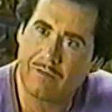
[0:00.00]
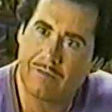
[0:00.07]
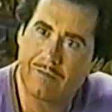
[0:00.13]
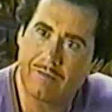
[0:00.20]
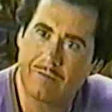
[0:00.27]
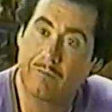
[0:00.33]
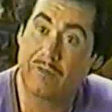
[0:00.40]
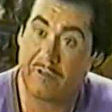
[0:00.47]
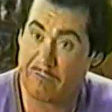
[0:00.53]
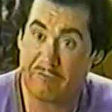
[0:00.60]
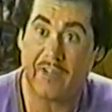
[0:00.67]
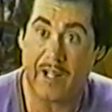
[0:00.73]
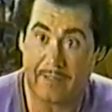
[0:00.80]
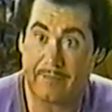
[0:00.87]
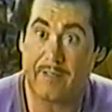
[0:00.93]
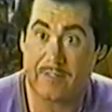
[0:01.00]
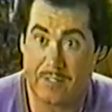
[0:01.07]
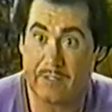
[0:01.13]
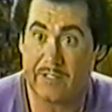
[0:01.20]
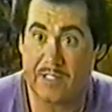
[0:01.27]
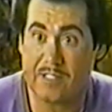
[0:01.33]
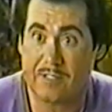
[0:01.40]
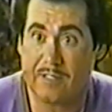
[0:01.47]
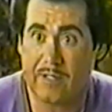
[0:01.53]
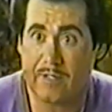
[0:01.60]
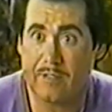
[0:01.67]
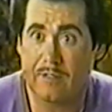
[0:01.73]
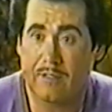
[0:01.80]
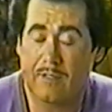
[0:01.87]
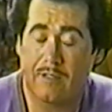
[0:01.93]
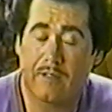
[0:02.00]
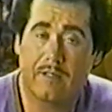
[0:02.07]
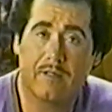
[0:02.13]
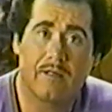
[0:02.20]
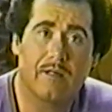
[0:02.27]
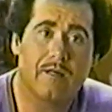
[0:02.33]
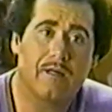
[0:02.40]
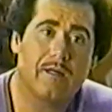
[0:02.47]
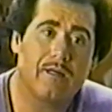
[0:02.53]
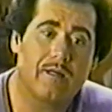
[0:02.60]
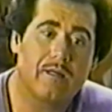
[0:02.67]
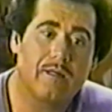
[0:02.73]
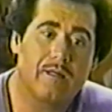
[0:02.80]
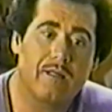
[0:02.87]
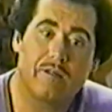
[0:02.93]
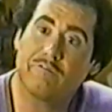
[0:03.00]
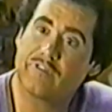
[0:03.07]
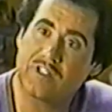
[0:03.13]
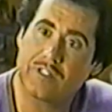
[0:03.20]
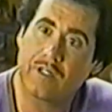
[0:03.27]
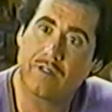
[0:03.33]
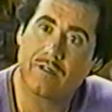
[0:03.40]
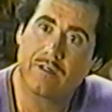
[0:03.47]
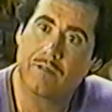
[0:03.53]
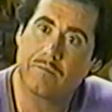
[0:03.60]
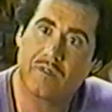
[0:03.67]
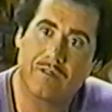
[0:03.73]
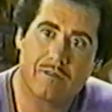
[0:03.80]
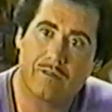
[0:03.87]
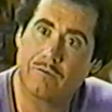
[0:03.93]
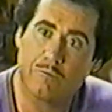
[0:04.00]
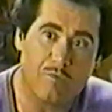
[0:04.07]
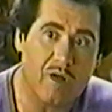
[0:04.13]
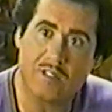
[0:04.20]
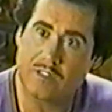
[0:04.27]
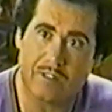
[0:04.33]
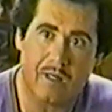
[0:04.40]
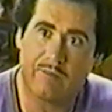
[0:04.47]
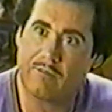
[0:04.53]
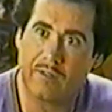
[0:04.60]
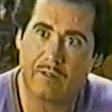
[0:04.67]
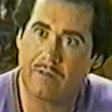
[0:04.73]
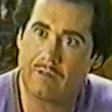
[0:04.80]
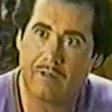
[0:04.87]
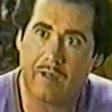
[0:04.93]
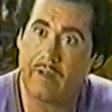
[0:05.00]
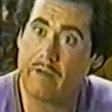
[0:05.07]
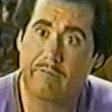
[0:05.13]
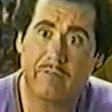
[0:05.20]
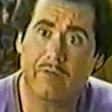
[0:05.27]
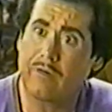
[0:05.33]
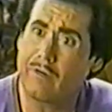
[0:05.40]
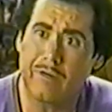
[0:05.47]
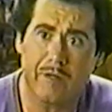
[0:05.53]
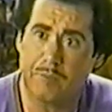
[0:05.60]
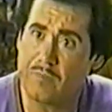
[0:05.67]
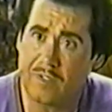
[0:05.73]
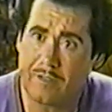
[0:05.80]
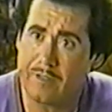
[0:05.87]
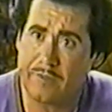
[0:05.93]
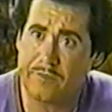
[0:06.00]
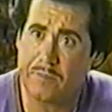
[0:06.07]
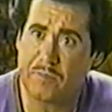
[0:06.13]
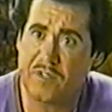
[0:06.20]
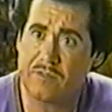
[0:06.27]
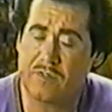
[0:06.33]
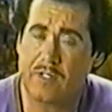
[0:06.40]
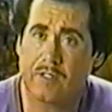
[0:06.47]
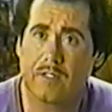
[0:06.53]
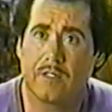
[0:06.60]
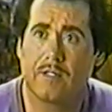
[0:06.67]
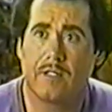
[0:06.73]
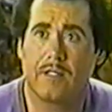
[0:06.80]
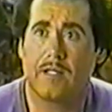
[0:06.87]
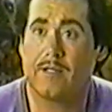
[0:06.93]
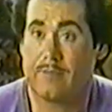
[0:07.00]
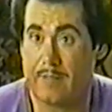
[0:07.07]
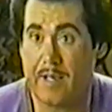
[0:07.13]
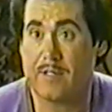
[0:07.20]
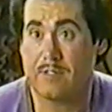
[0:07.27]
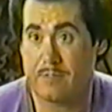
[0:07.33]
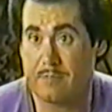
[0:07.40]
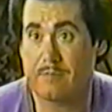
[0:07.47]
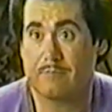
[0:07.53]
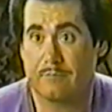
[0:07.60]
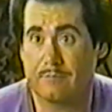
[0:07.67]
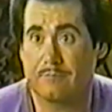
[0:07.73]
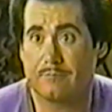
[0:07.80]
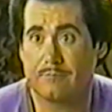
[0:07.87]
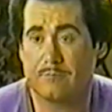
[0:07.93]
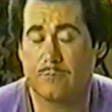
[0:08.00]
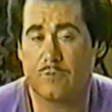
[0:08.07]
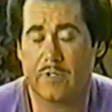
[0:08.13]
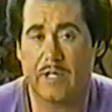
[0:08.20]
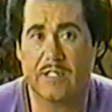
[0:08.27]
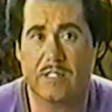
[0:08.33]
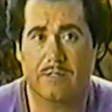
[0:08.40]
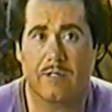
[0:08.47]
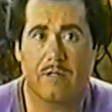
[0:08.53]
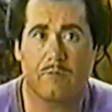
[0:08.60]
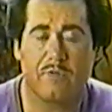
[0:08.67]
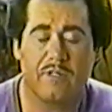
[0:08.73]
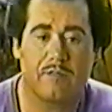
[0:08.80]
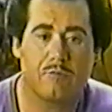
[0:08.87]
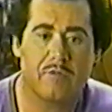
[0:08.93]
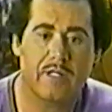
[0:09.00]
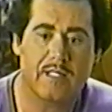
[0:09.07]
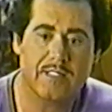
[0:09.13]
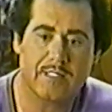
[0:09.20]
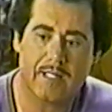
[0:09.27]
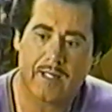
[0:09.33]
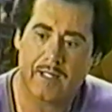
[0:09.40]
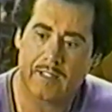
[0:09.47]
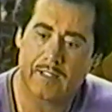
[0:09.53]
when in fact that's how I started in Virginia. I mean, there was nothing I ever heard but country music, and that's what I started with and what I sang.